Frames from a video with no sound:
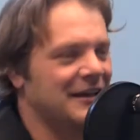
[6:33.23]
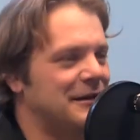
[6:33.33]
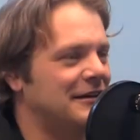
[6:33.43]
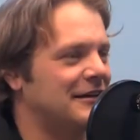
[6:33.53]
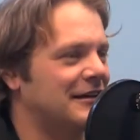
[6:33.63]
I
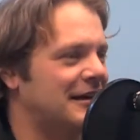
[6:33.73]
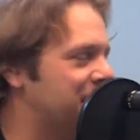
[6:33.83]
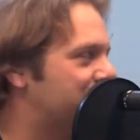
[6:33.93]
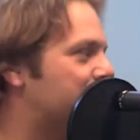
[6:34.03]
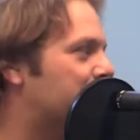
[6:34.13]
mean, can
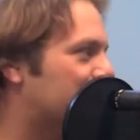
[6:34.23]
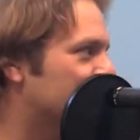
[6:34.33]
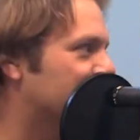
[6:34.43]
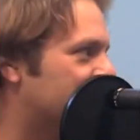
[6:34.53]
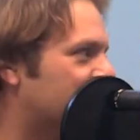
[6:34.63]
you even
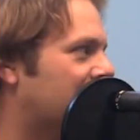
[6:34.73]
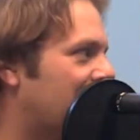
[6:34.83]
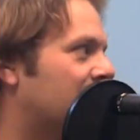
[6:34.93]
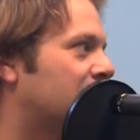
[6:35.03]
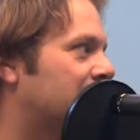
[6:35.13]
prove that a
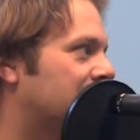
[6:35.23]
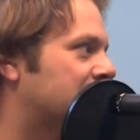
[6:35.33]
calorie